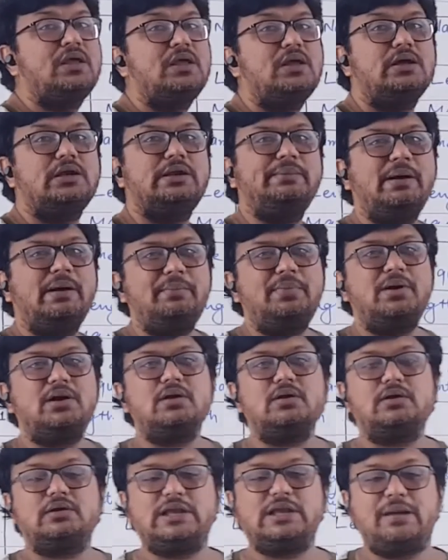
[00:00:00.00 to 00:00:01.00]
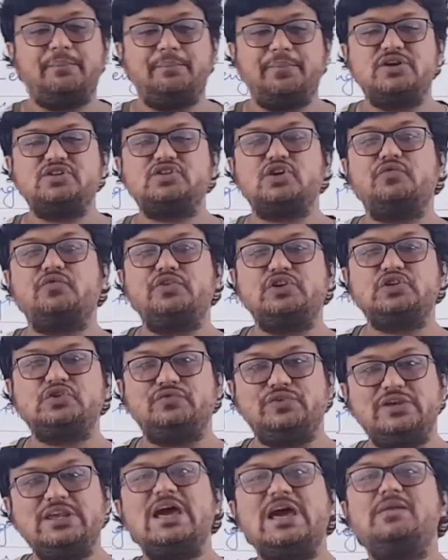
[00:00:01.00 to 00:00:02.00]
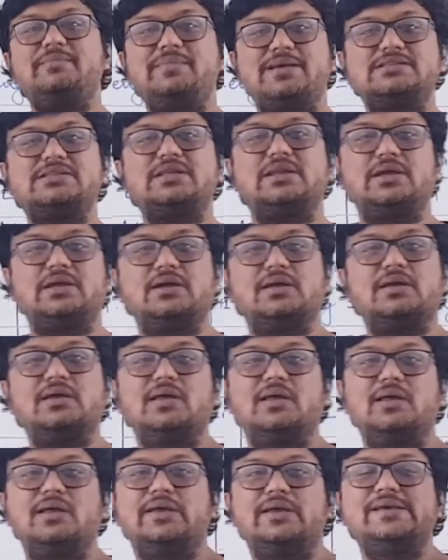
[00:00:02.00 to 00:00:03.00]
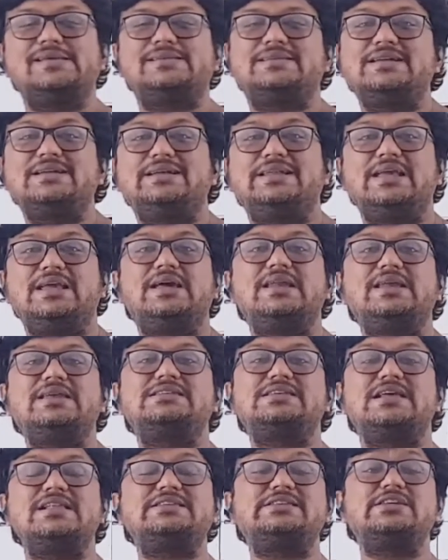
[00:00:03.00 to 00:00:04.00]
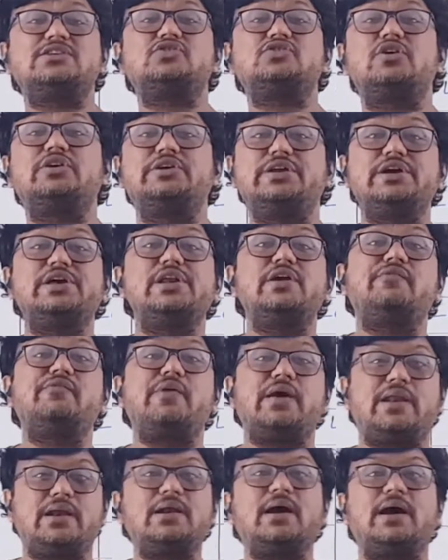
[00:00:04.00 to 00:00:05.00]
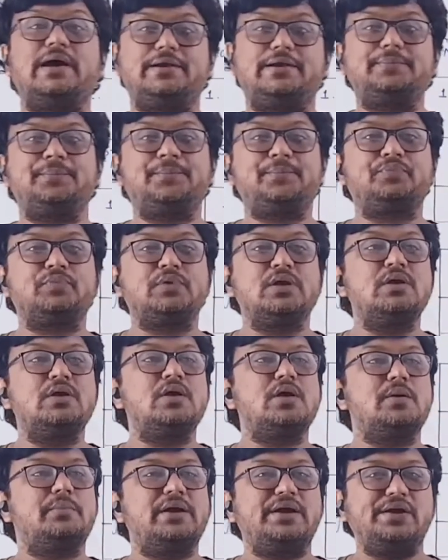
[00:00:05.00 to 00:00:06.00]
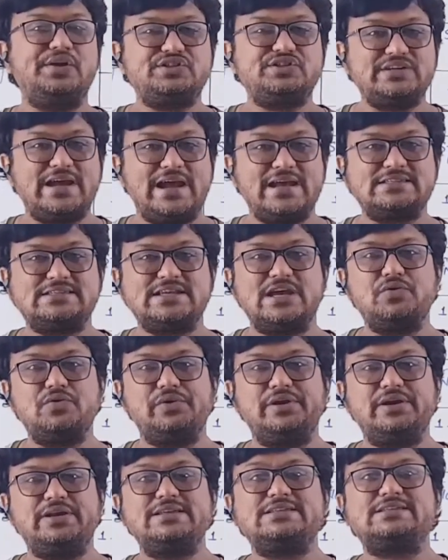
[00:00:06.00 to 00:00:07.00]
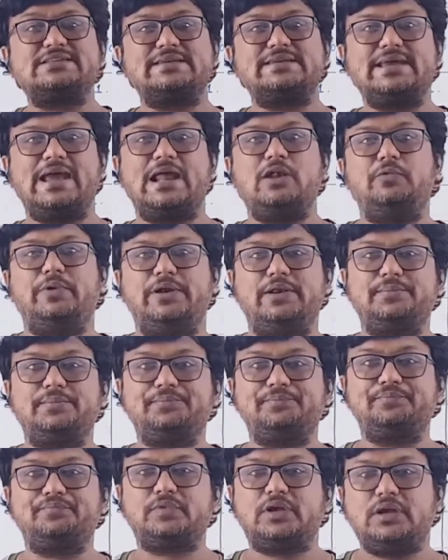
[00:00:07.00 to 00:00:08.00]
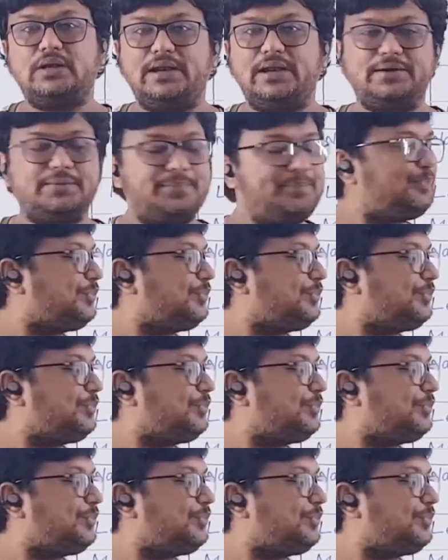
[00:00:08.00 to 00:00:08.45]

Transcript: Remember, temperature which we are measuring is in degree Celsius or degree Fahrenheit, but its SI unit is Kelvin, right?